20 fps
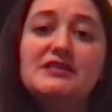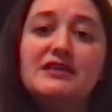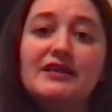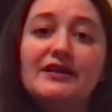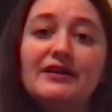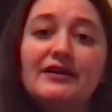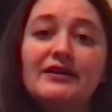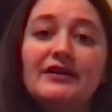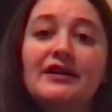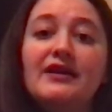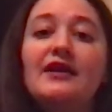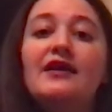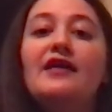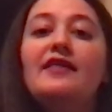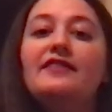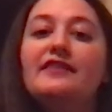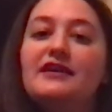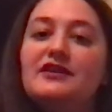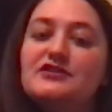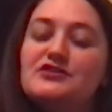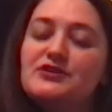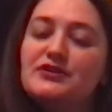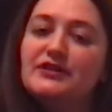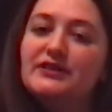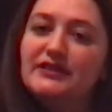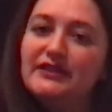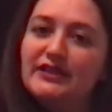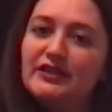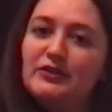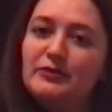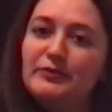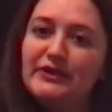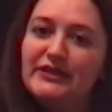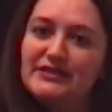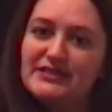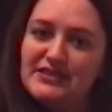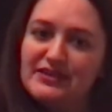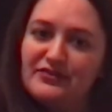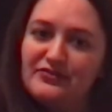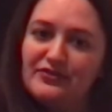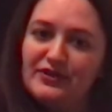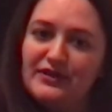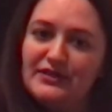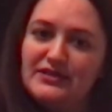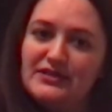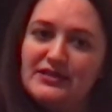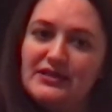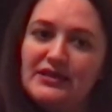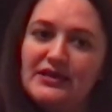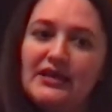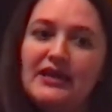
year, things are a little bit different.